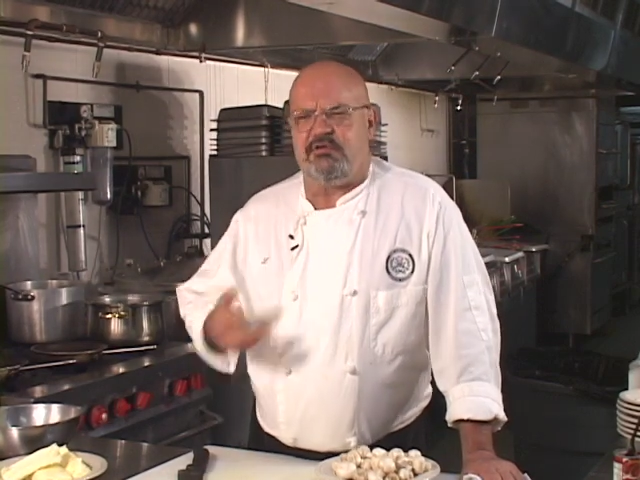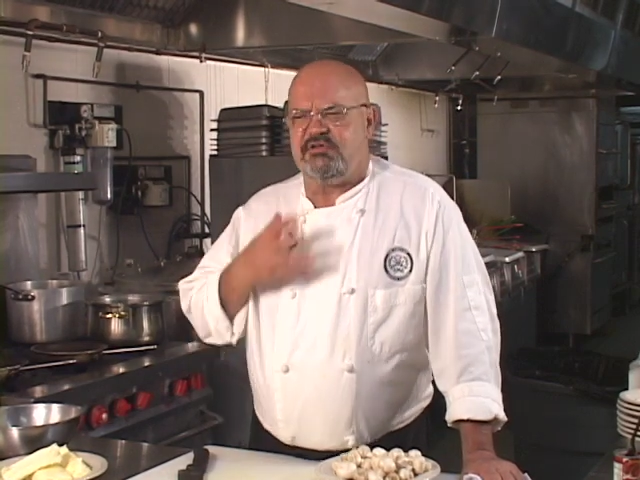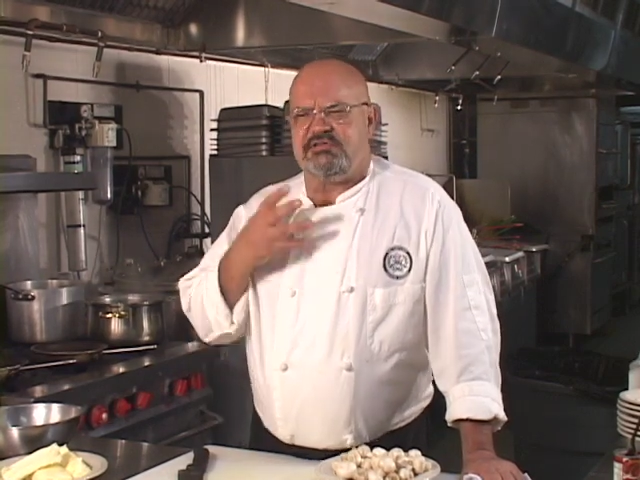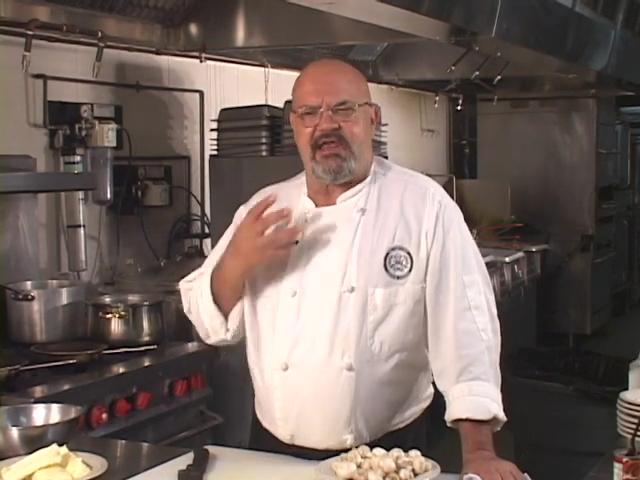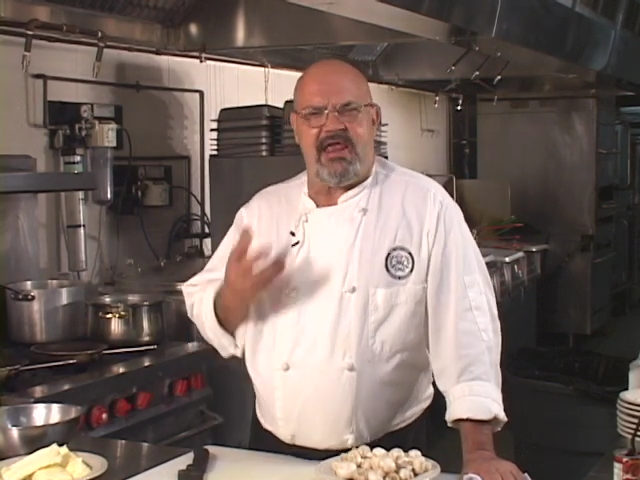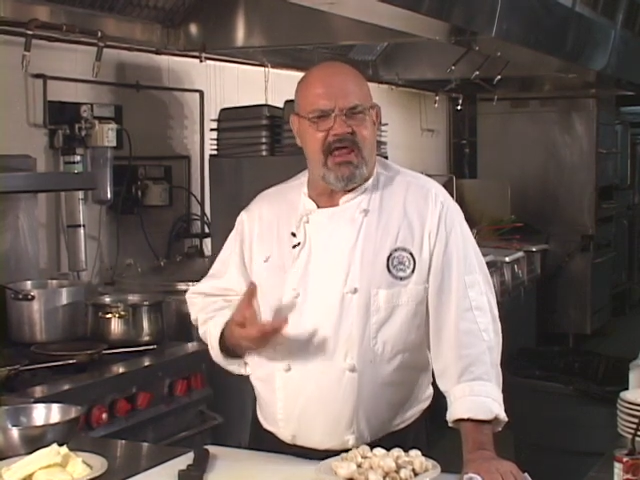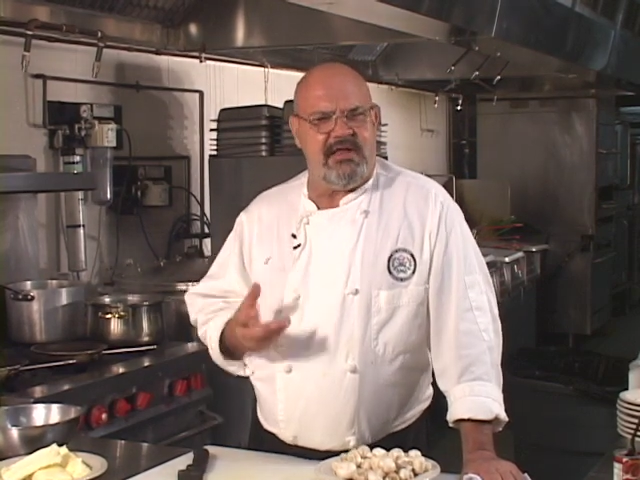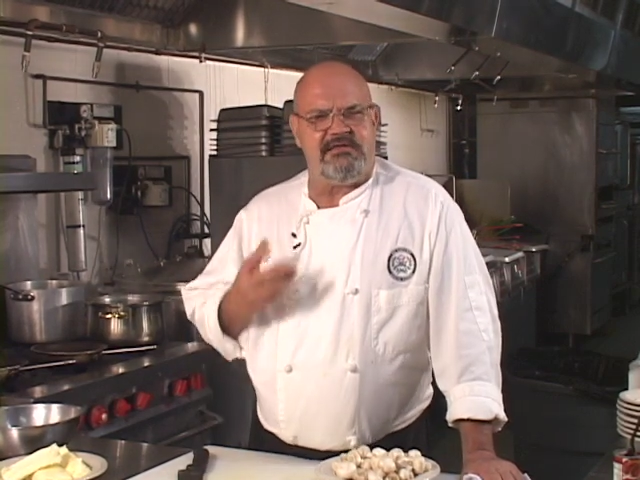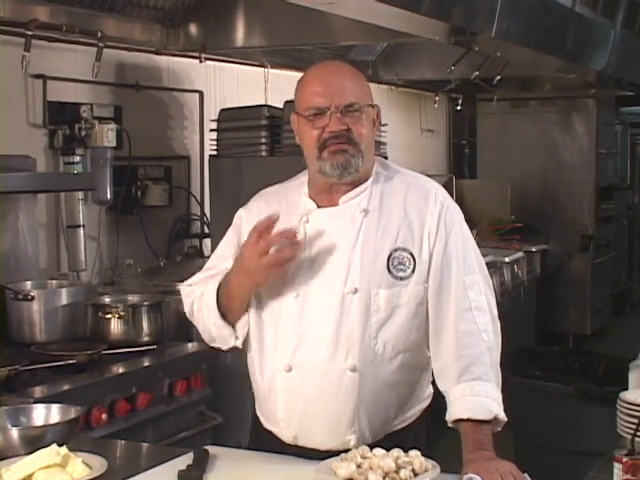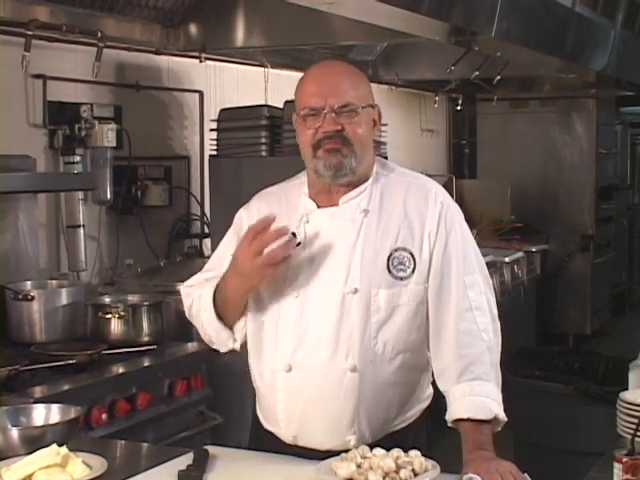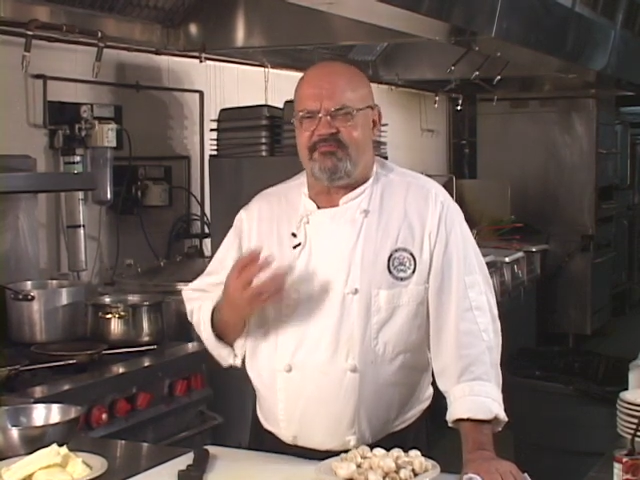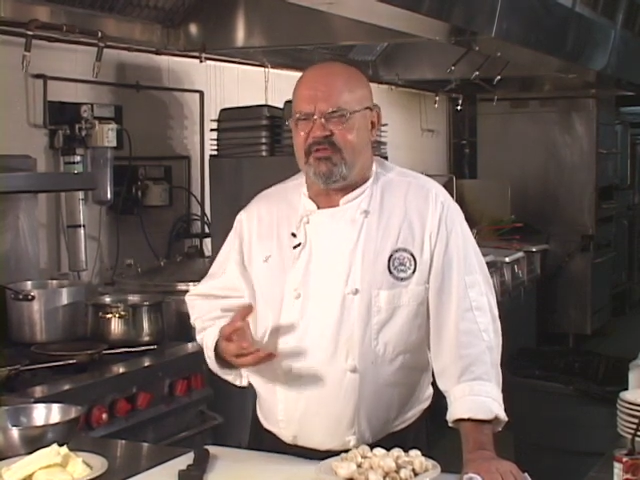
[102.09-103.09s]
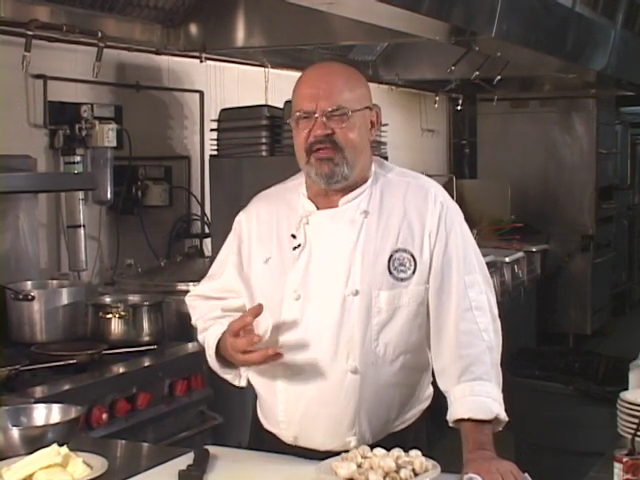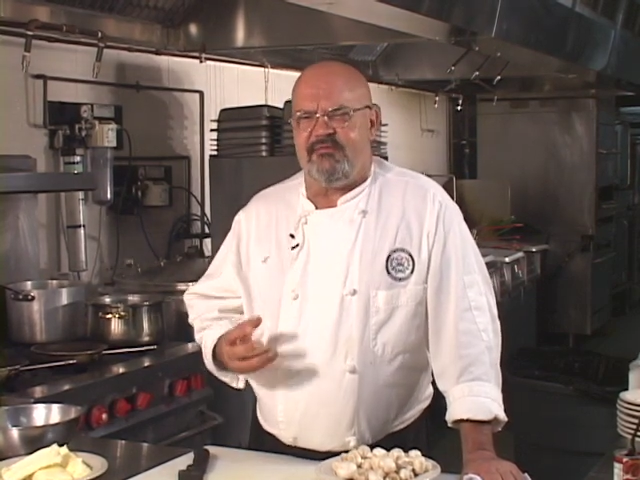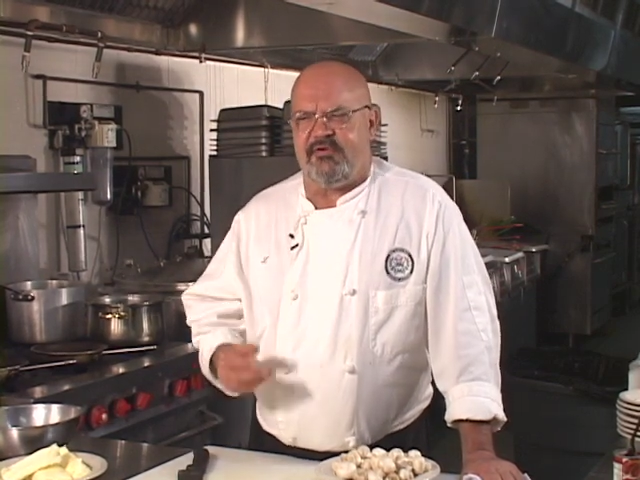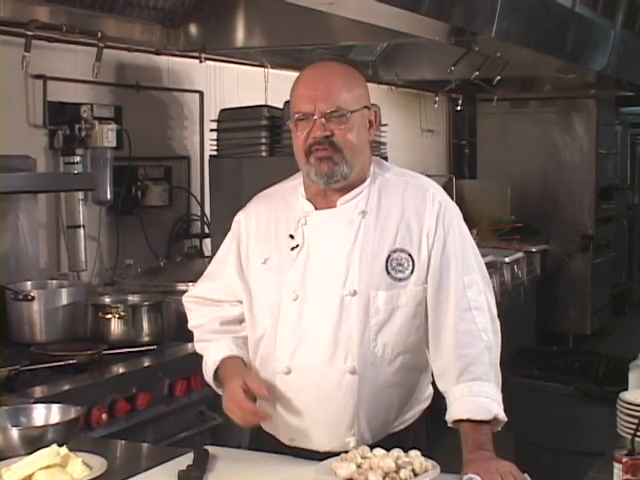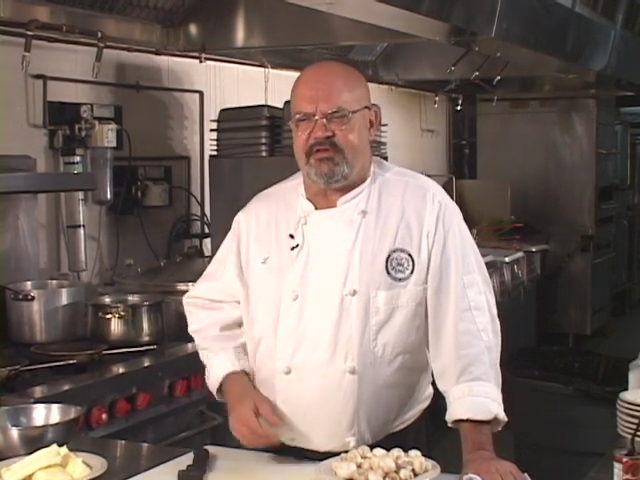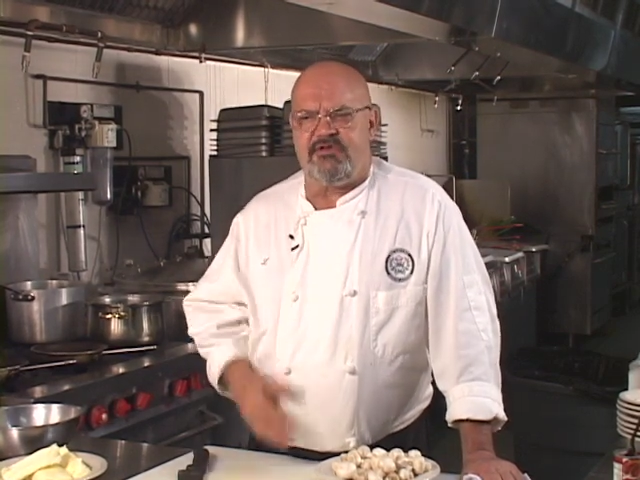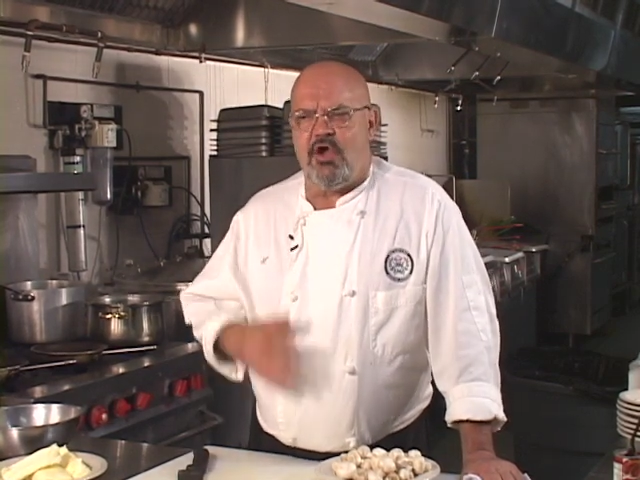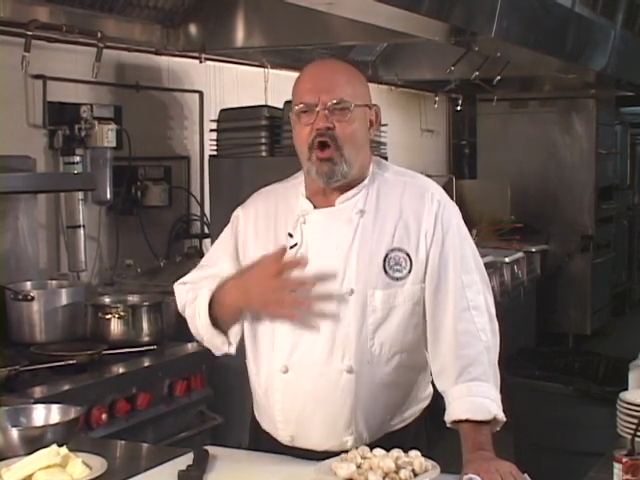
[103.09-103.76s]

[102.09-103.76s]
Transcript: just adds flavor to things.